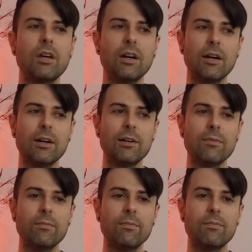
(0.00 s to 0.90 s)

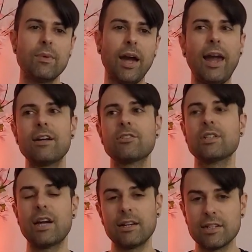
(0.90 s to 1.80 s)
I actually
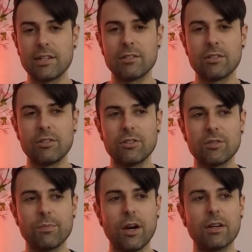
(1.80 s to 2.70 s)
got down to just
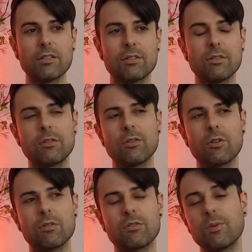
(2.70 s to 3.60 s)
boxers
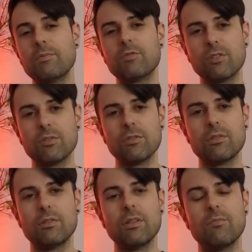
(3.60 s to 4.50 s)
or swimsuit
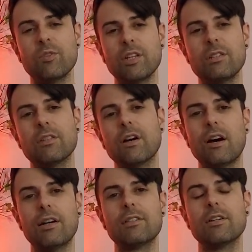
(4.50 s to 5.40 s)
and went into the
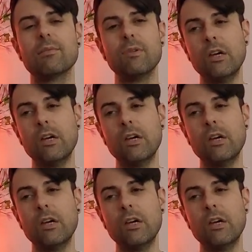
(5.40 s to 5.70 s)
hot tub